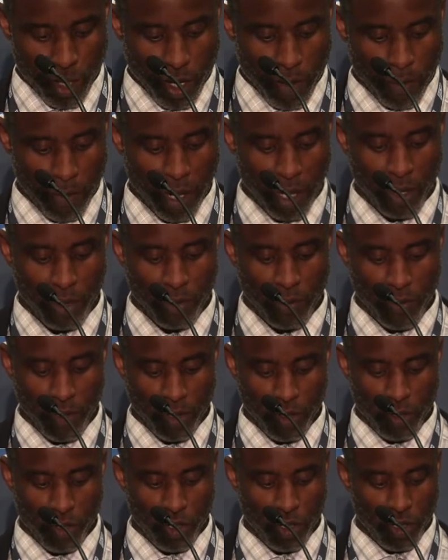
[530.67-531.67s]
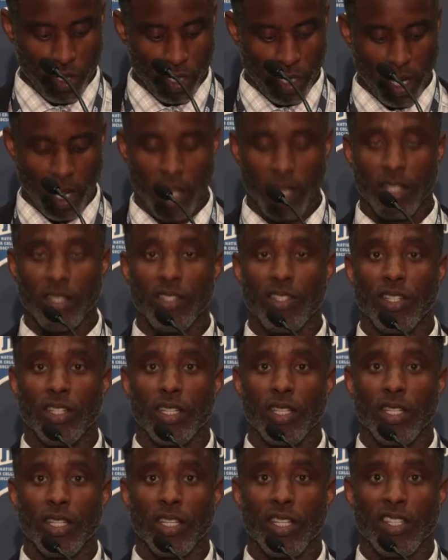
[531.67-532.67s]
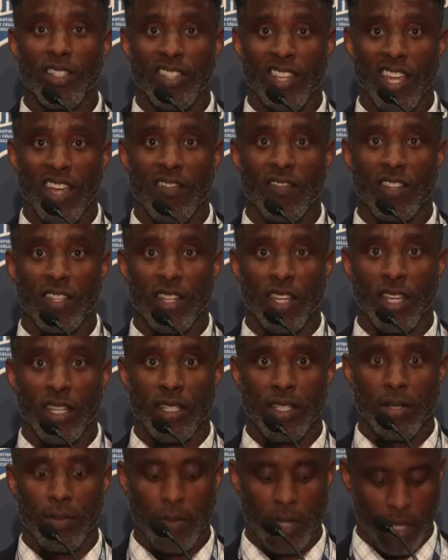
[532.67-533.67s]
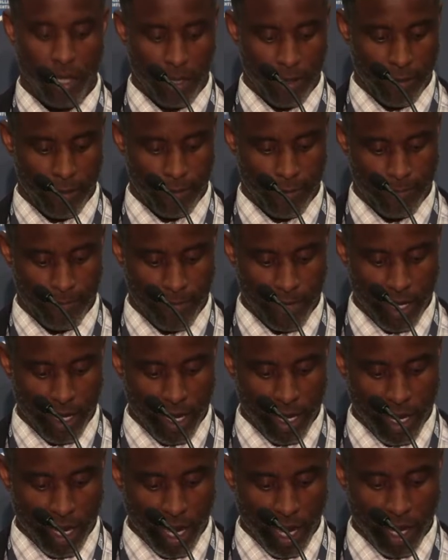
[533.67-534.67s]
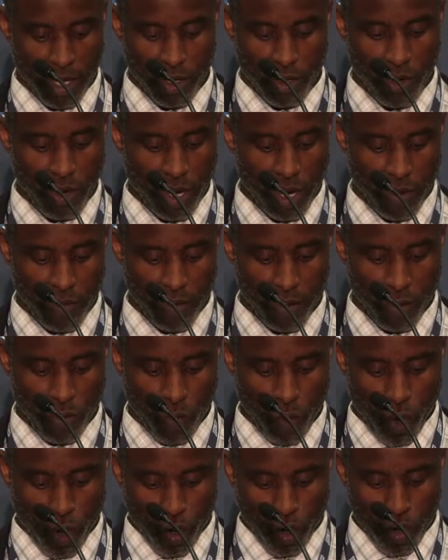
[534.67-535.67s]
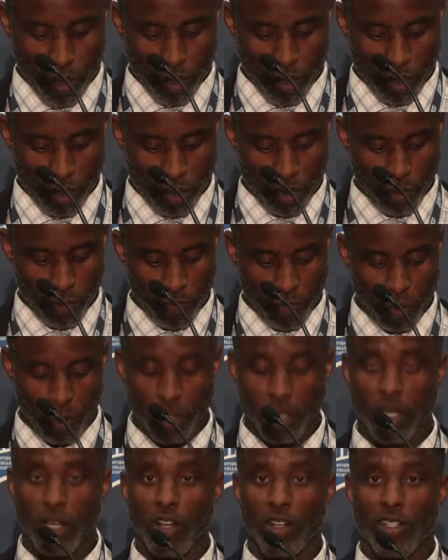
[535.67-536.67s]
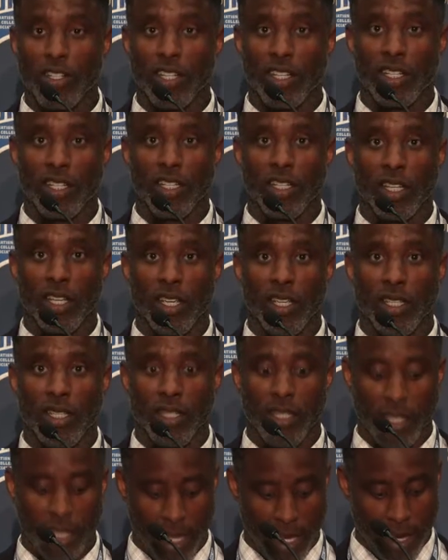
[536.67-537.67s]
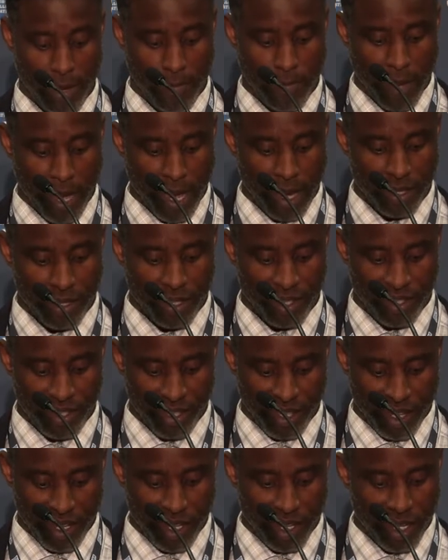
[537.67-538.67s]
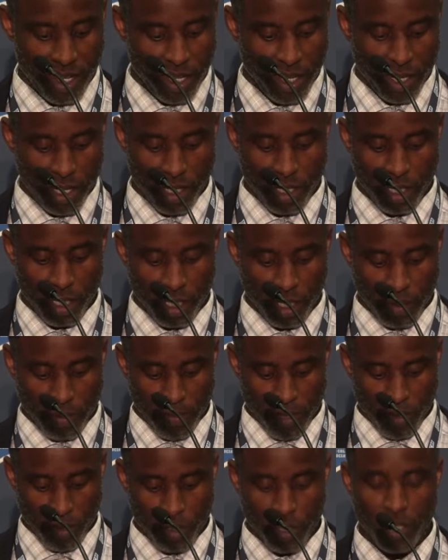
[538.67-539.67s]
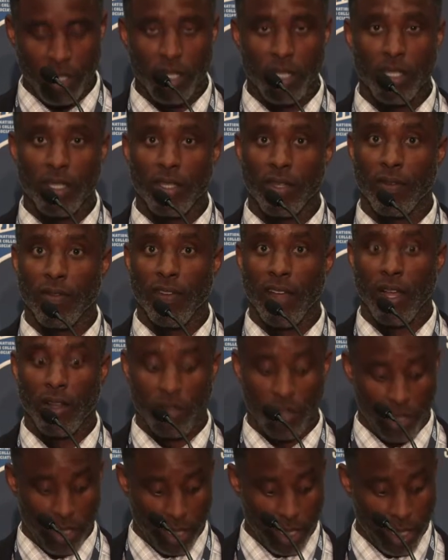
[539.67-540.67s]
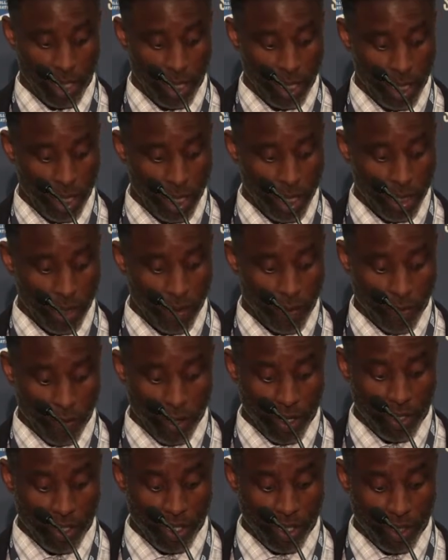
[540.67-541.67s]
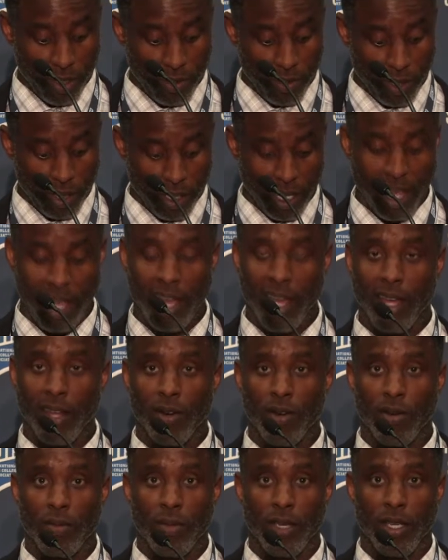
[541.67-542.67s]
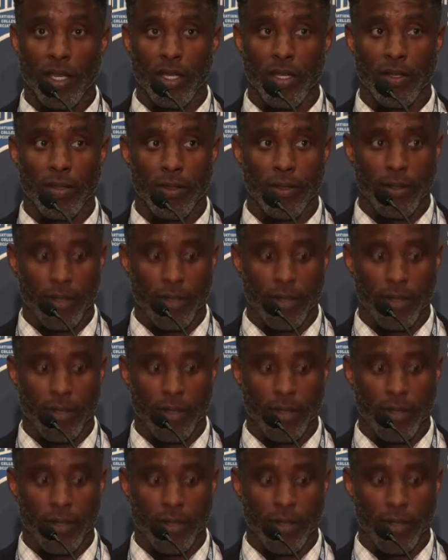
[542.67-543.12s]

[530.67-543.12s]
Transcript: Bakersfield Junior College is everything to me. I don't have the words to fully articulate the impact the city, the community, the faculty, the friendships that had on me.